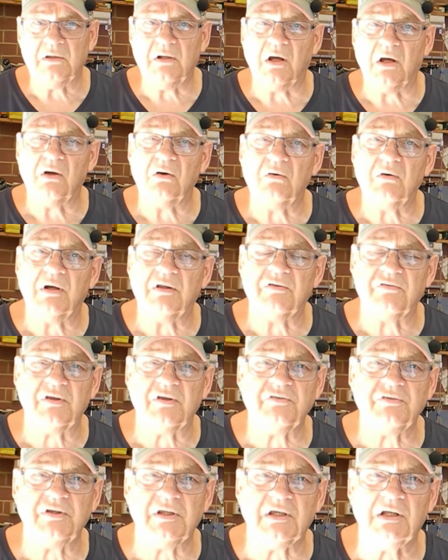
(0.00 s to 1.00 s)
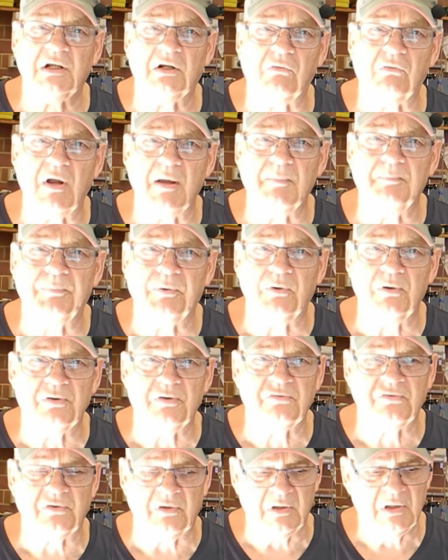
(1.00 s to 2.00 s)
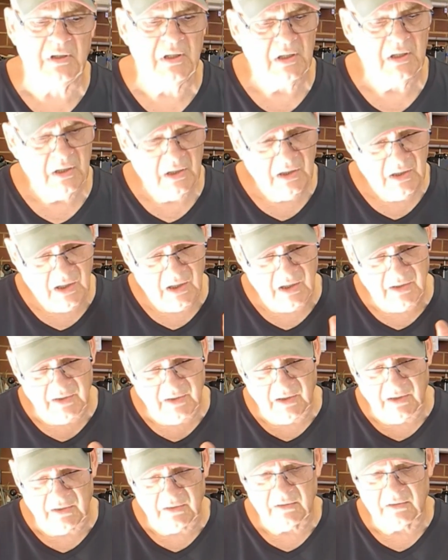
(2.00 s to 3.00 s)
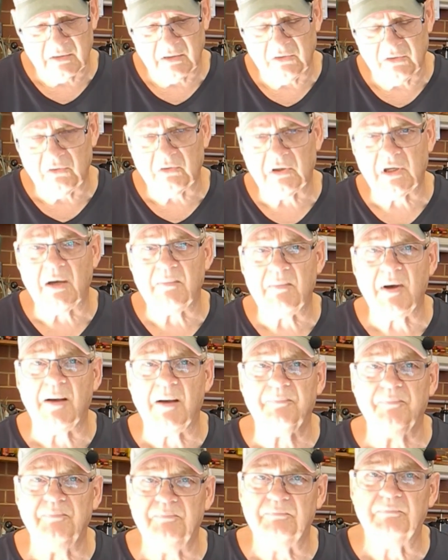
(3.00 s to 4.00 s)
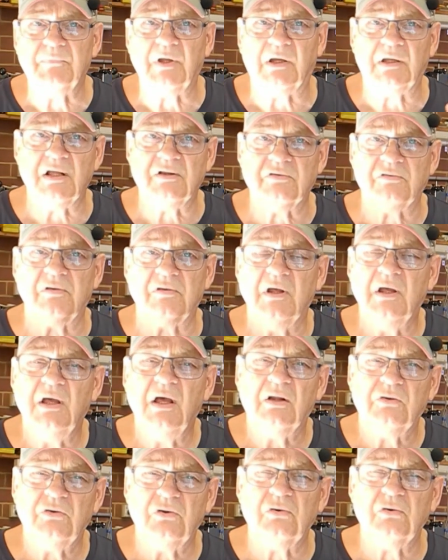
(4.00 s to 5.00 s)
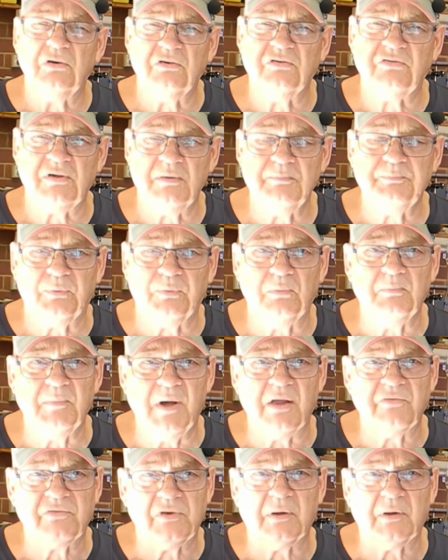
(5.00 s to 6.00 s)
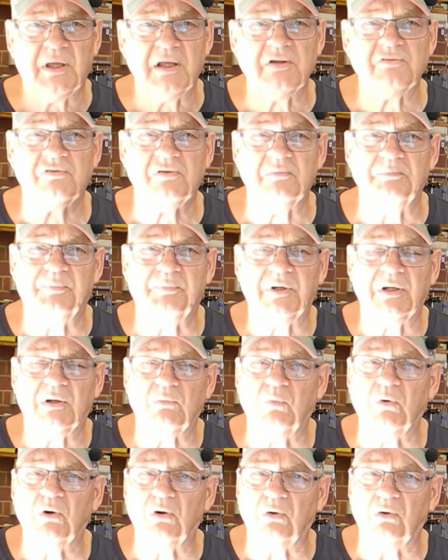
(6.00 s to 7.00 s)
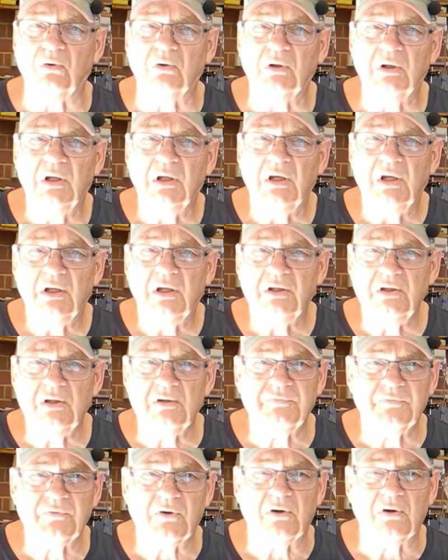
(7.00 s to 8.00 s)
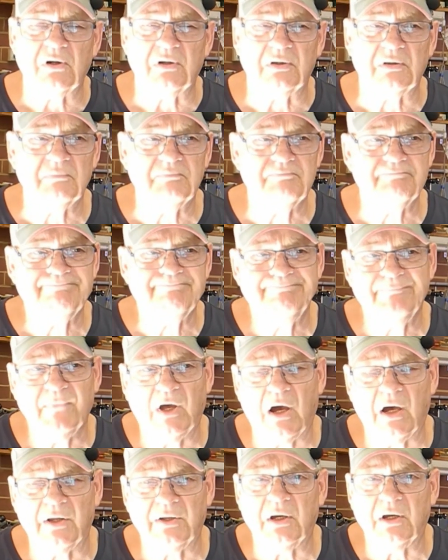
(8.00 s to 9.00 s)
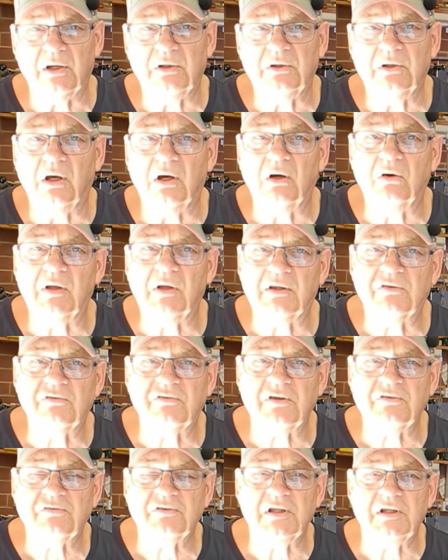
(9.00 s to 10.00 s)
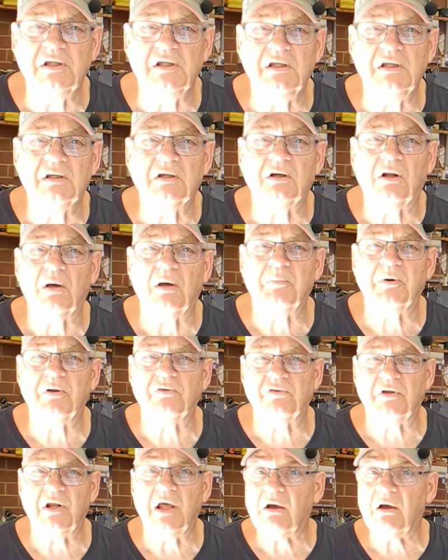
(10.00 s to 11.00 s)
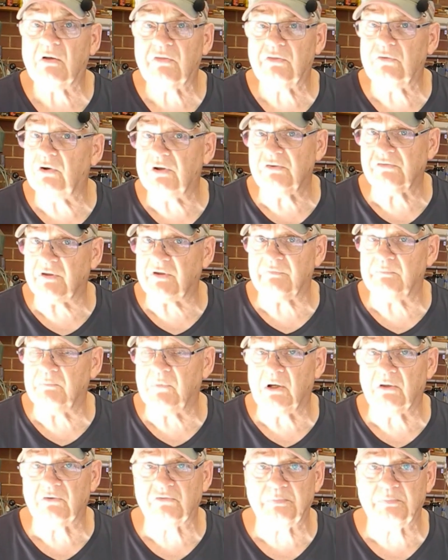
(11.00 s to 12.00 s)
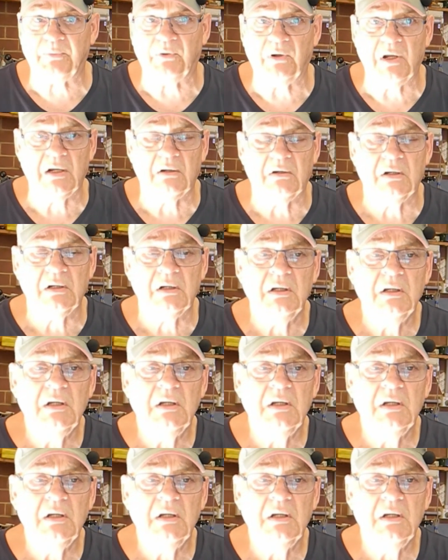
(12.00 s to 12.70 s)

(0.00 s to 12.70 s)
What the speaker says: know, a 60 kilogram person, and then you come up against, doing simple maths, against a brick wall, you've got, I don't know, at 60 kilometers an hour, 37 miles per hour,